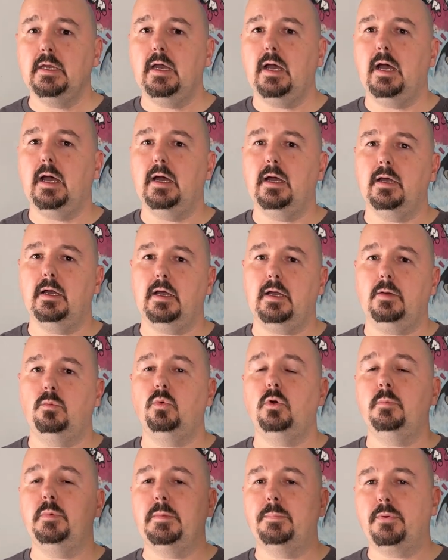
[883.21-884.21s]
I
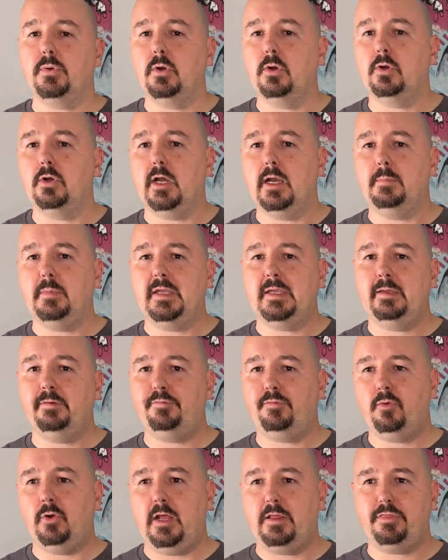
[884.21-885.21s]
will be programming it
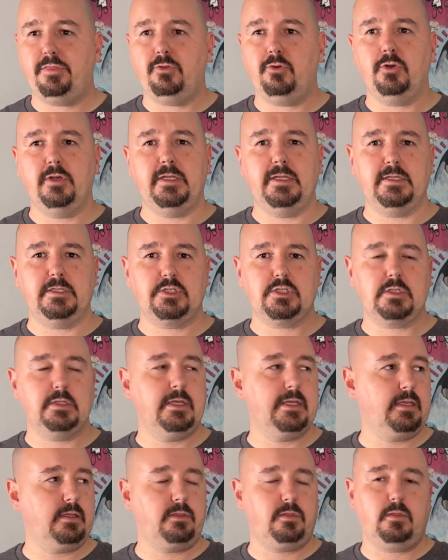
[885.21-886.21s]
for a 30-inch
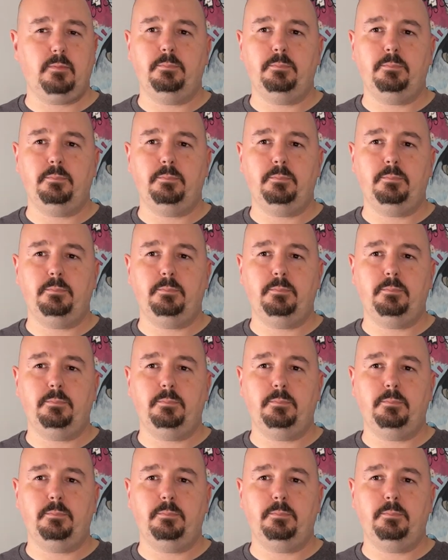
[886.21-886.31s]
length,